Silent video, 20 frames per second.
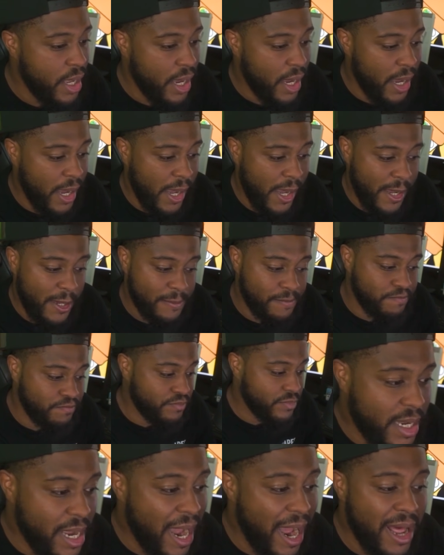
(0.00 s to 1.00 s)

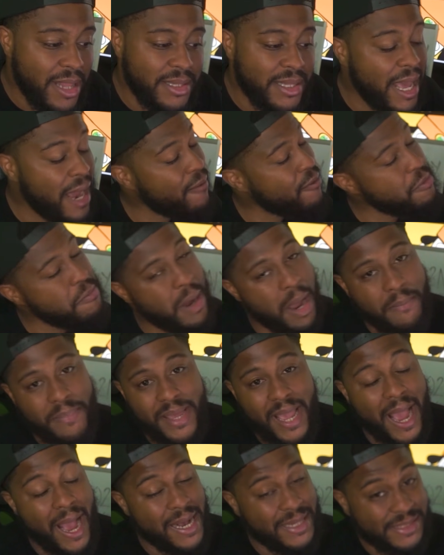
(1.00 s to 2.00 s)
Kyle Lowry might
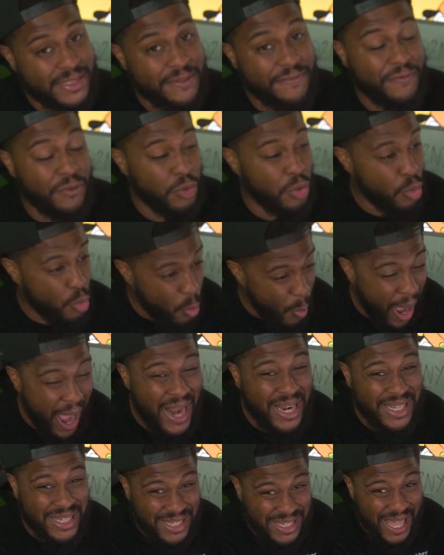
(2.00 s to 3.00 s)
be asking for quite
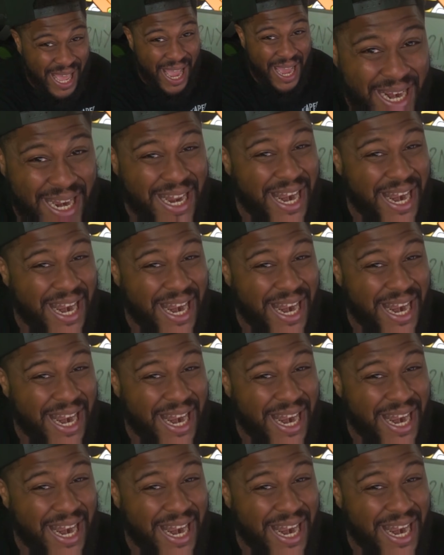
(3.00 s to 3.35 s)
a lot,